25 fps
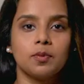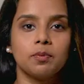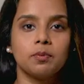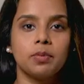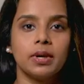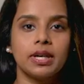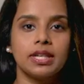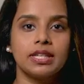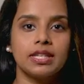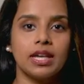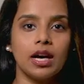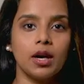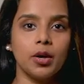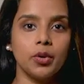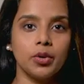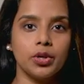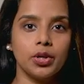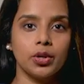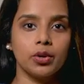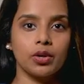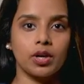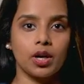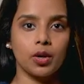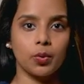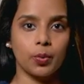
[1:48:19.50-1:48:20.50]
By now,
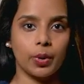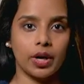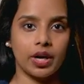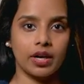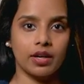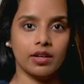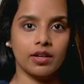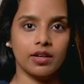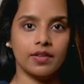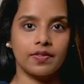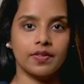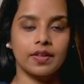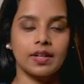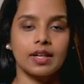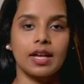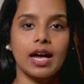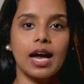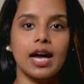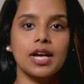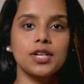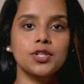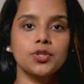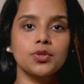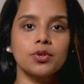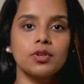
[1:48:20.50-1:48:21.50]
you're aware that
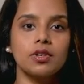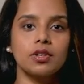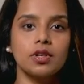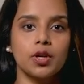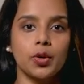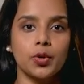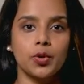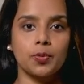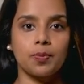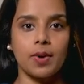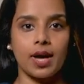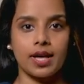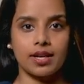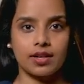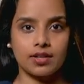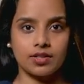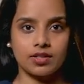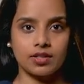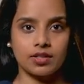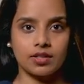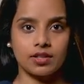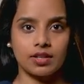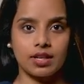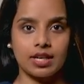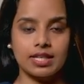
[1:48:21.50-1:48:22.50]
Azure Load
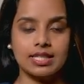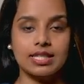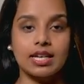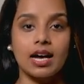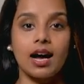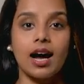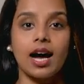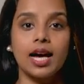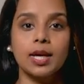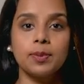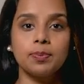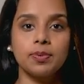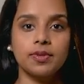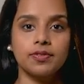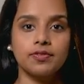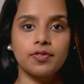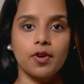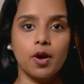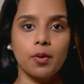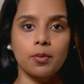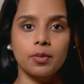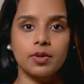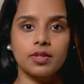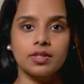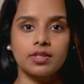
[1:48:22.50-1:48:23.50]
Balancer is a
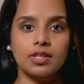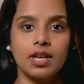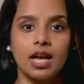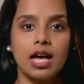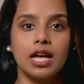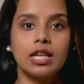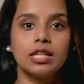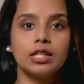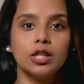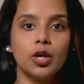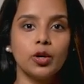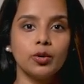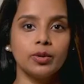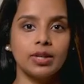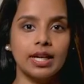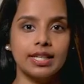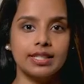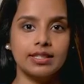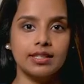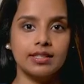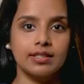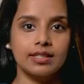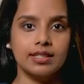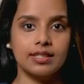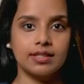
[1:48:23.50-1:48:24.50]
high-performance,
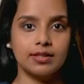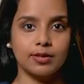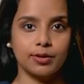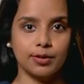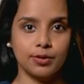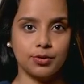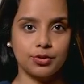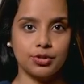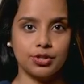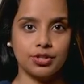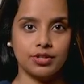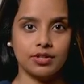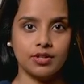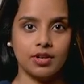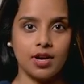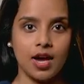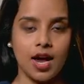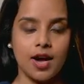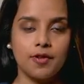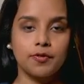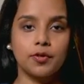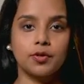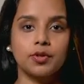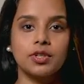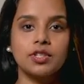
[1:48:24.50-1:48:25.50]
low-latency solution
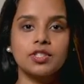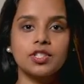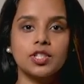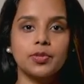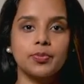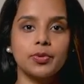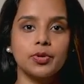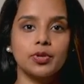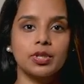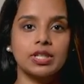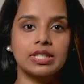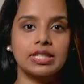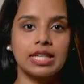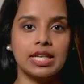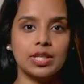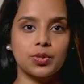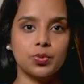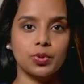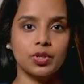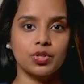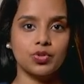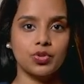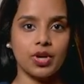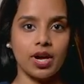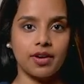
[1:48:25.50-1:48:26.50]
for distributing
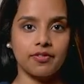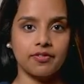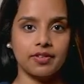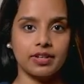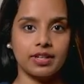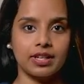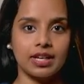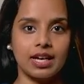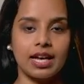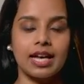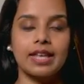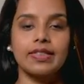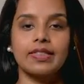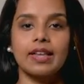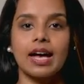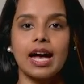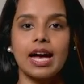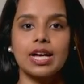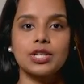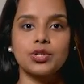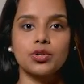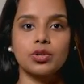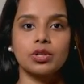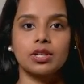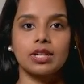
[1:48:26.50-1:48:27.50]
network traffic in the
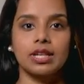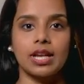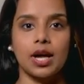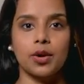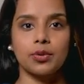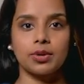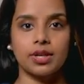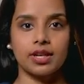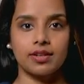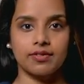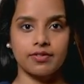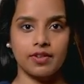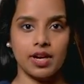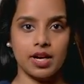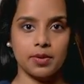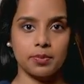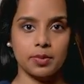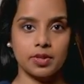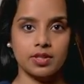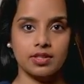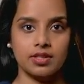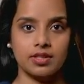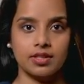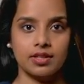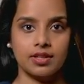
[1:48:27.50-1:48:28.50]
Azure cloud
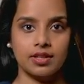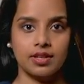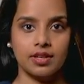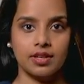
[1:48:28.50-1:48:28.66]
environment.